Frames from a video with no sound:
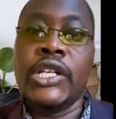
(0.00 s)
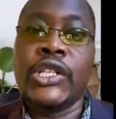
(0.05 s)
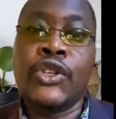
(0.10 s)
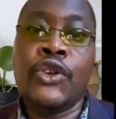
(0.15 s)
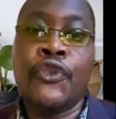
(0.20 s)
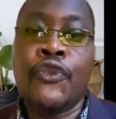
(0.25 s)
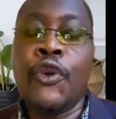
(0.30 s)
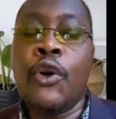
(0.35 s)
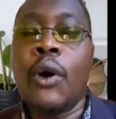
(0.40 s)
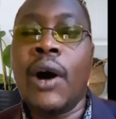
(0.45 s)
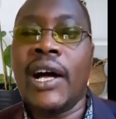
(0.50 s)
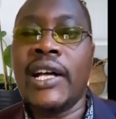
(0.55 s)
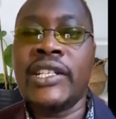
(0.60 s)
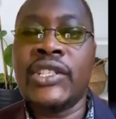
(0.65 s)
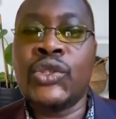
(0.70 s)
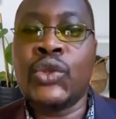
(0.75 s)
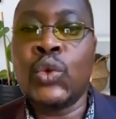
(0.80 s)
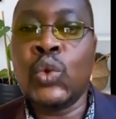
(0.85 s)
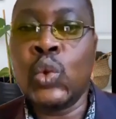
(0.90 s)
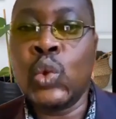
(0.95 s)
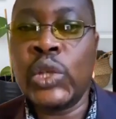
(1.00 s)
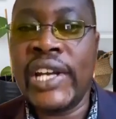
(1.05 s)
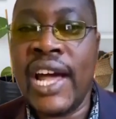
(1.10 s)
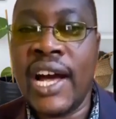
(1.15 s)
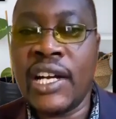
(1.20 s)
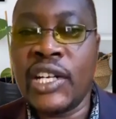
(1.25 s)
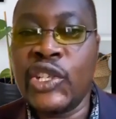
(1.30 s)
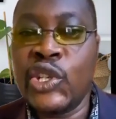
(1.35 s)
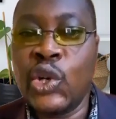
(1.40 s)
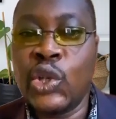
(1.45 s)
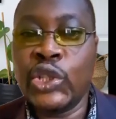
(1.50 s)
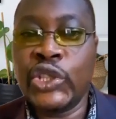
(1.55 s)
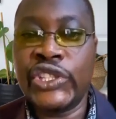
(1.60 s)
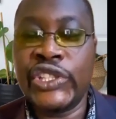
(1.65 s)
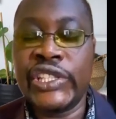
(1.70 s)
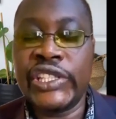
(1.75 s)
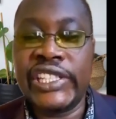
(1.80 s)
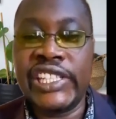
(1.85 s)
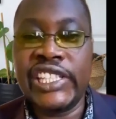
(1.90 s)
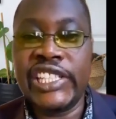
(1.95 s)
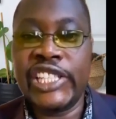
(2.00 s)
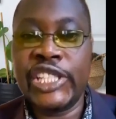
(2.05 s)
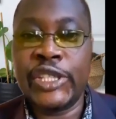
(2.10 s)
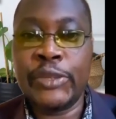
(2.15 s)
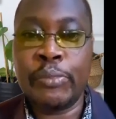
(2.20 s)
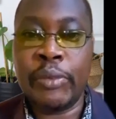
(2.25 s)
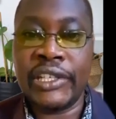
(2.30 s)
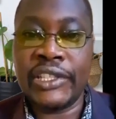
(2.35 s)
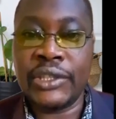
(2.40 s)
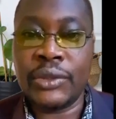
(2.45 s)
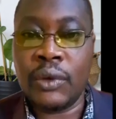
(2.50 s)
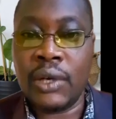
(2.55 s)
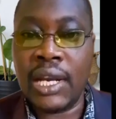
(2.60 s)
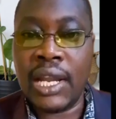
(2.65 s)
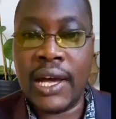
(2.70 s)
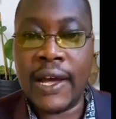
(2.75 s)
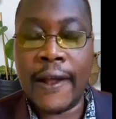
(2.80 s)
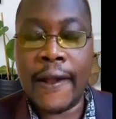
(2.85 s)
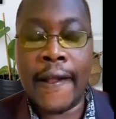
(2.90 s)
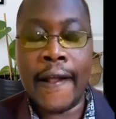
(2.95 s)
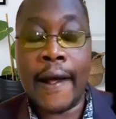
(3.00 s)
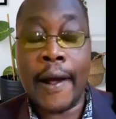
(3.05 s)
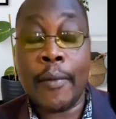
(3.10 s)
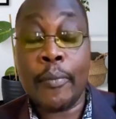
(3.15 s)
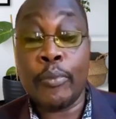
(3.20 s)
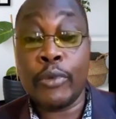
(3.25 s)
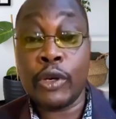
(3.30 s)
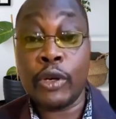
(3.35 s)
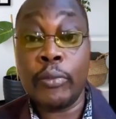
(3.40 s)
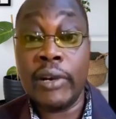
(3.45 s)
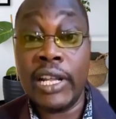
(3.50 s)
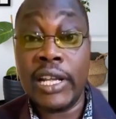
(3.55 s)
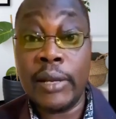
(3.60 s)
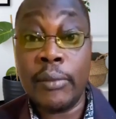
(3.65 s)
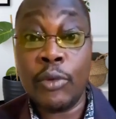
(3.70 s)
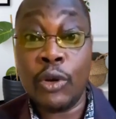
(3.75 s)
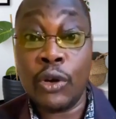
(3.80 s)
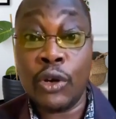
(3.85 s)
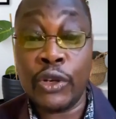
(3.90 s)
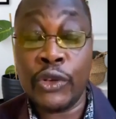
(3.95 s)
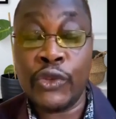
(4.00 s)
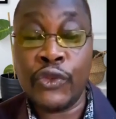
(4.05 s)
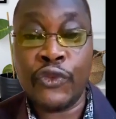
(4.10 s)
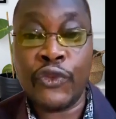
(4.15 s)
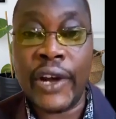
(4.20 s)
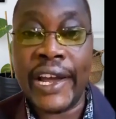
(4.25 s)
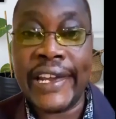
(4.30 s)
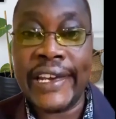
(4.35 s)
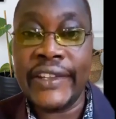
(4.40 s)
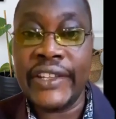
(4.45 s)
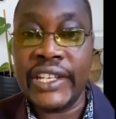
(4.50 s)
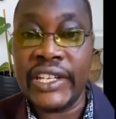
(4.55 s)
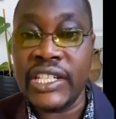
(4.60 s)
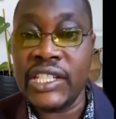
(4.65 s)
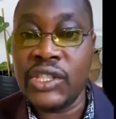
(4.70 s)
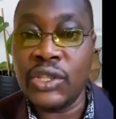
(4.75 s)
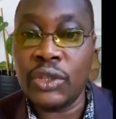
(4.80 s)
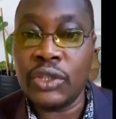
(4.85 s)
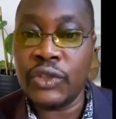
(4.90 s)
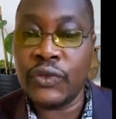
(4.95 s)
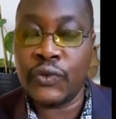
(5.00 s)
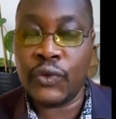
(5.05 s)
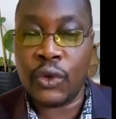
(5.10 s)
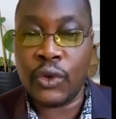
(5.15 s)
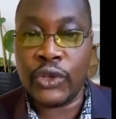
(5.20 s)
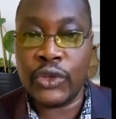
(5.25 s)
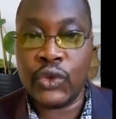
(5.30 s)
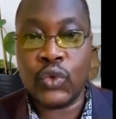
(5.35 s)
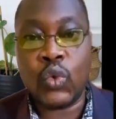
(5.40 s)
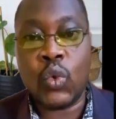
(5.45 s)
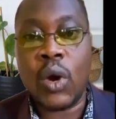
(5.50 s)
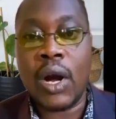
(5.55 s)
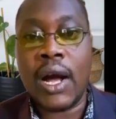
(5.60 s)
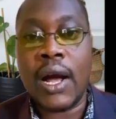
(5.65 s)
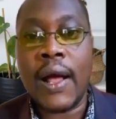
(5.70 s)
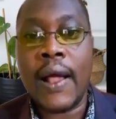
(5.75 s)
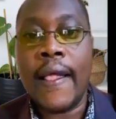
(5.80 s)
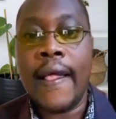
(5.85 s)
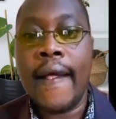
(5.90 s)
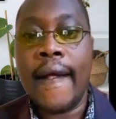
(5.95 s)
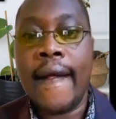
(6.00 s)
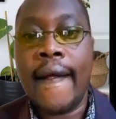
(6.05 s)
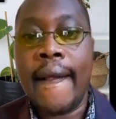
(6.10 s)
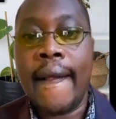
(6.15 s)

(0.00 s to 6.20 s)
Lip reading: So for us to diagnose this particular problem, or to find the reasons for your